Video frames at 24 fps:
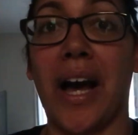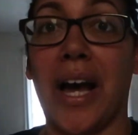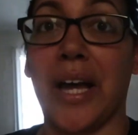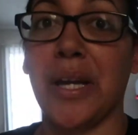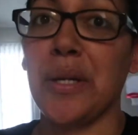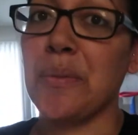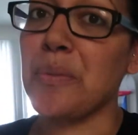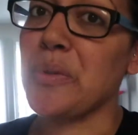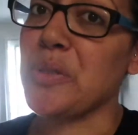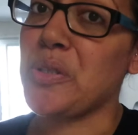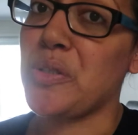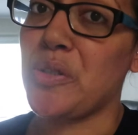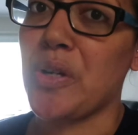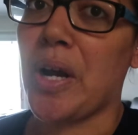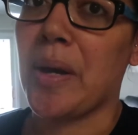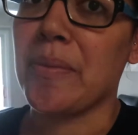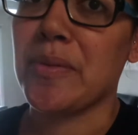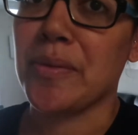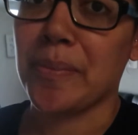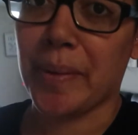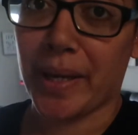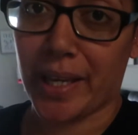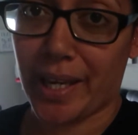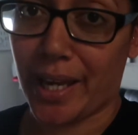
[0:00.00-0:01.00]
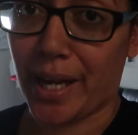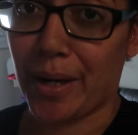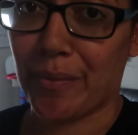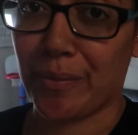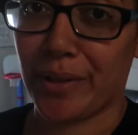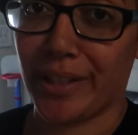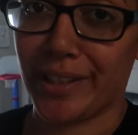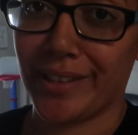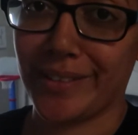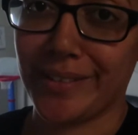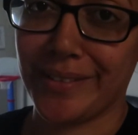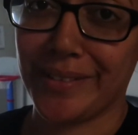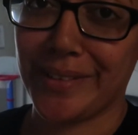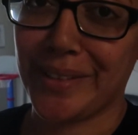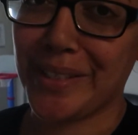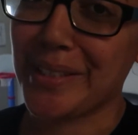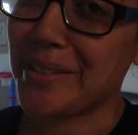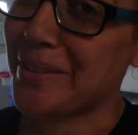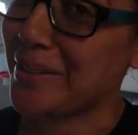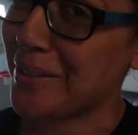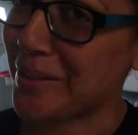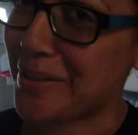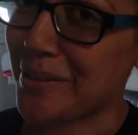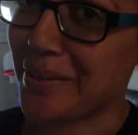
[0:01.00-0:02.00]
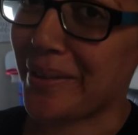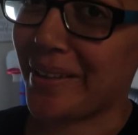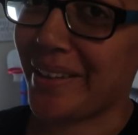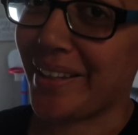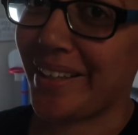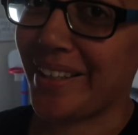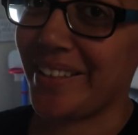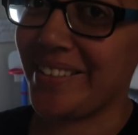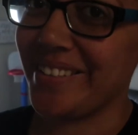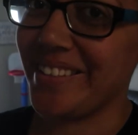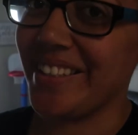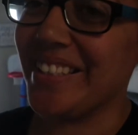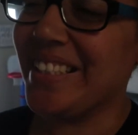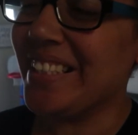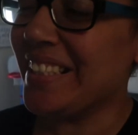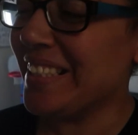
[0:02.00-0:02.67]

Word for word: I almost dropped my camera in the toilet.